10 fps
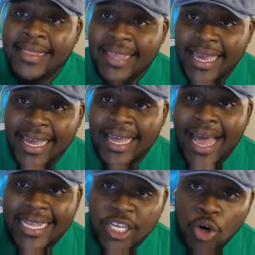Then
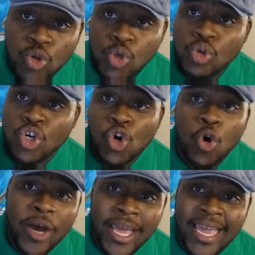I told you to
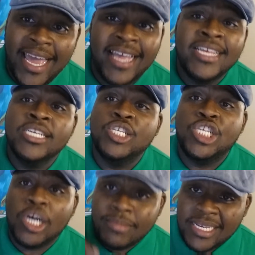go ahead,
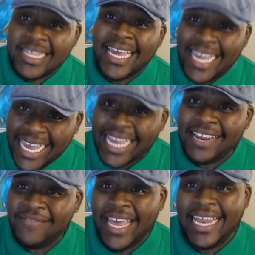jump to the
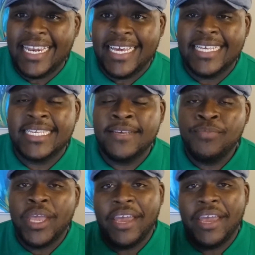end of that list.